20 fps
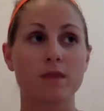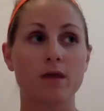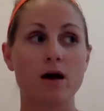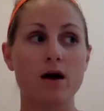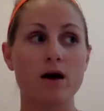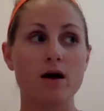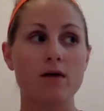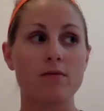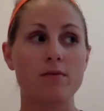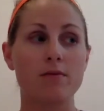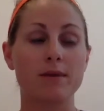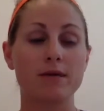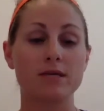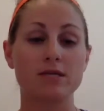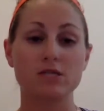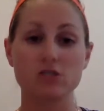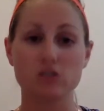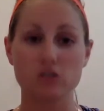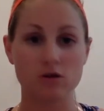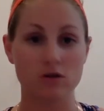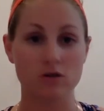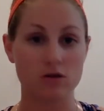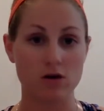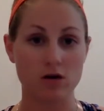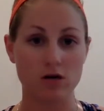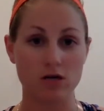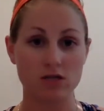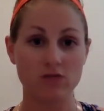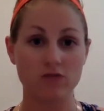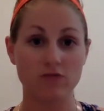my
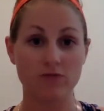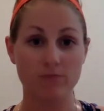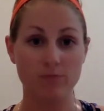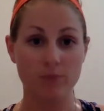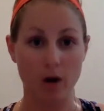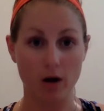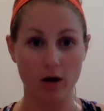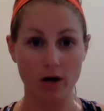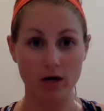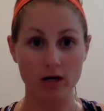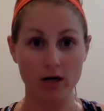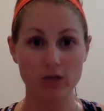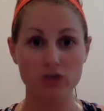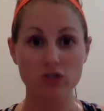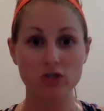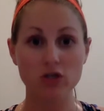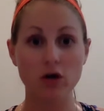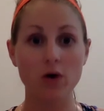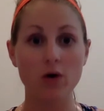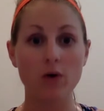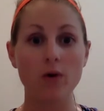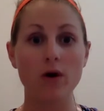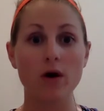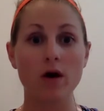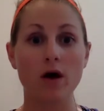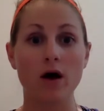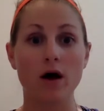sister-in-law's party. So